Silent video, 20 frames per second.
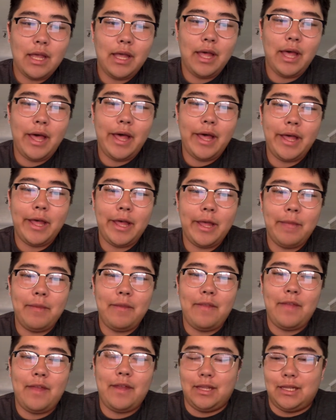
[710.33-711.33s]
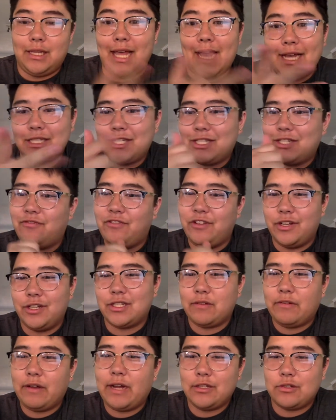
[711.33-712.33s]
And then the last few
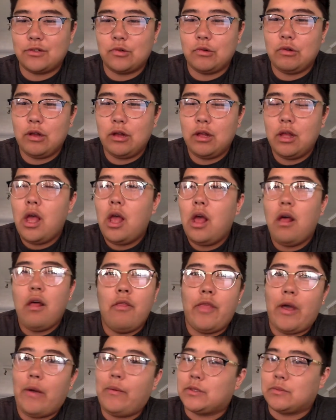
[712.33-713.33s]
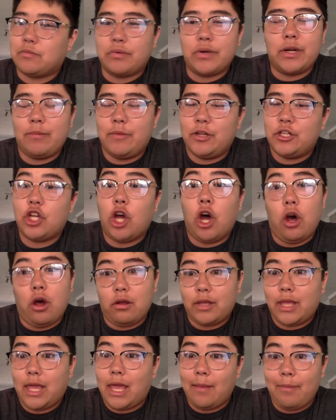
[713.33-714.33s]
years of high school, that was pretty much
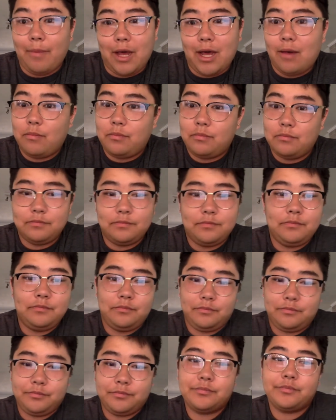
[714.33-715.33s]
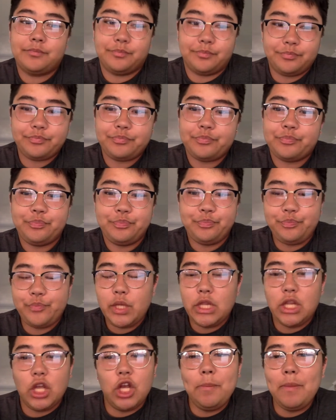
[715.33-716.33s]
all K-pop.
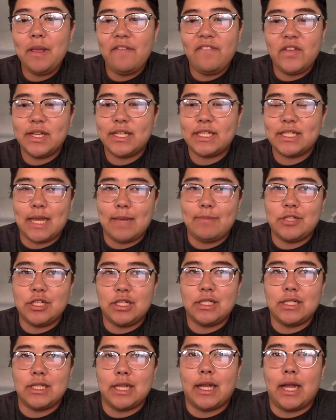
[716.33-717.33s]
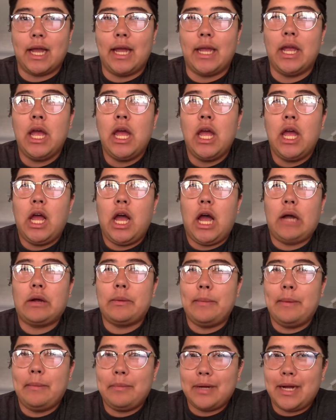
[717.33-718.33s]
There would be a few exceptions, like I
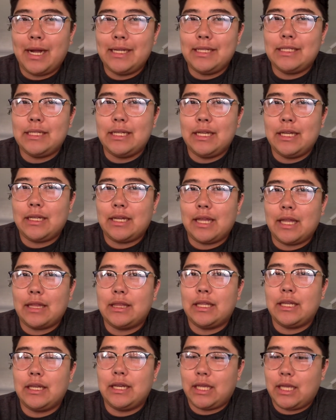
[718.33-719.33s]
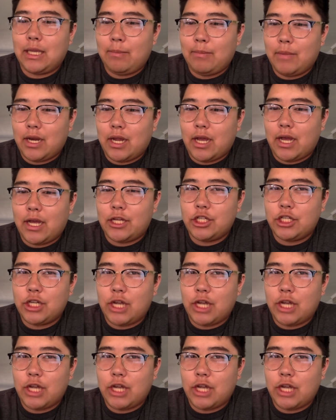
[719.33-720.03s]
remember I did get the Nicki Minaj